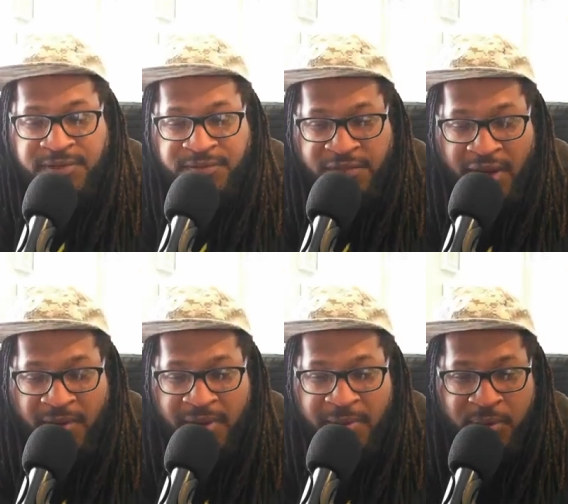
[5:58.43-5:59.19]
It's
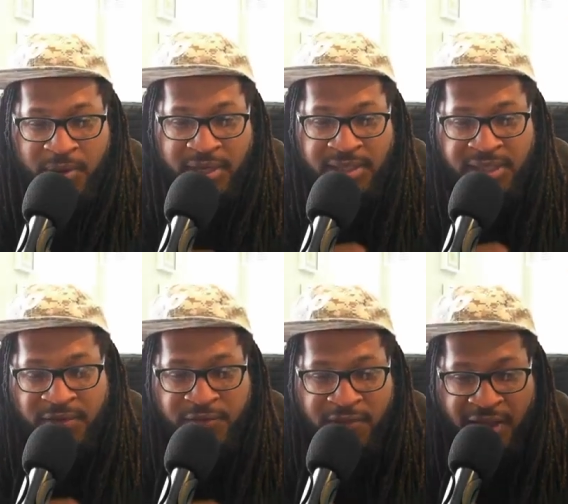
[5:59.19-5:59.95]
very important that
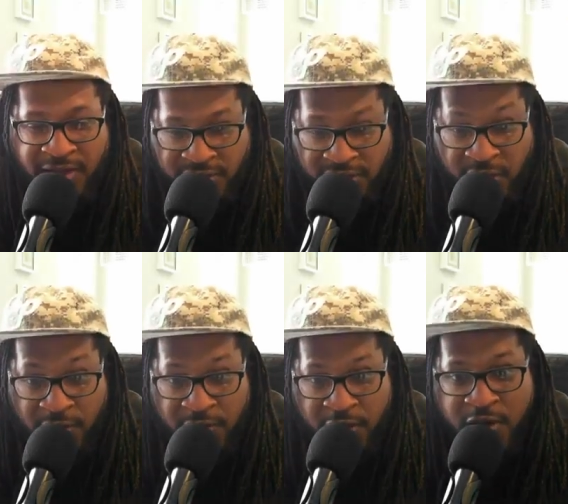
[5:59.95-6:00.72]
you find
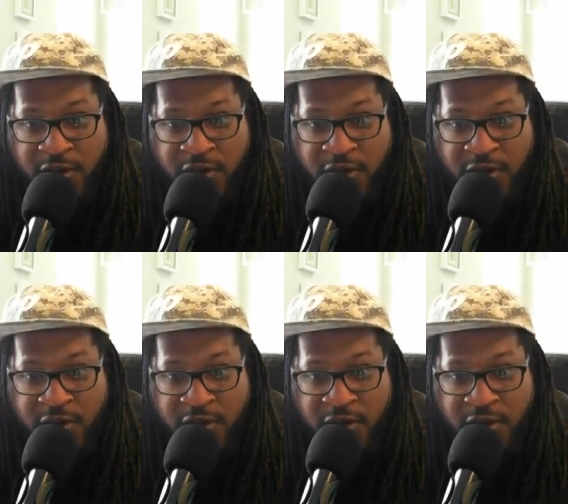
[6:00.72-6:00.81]
yourself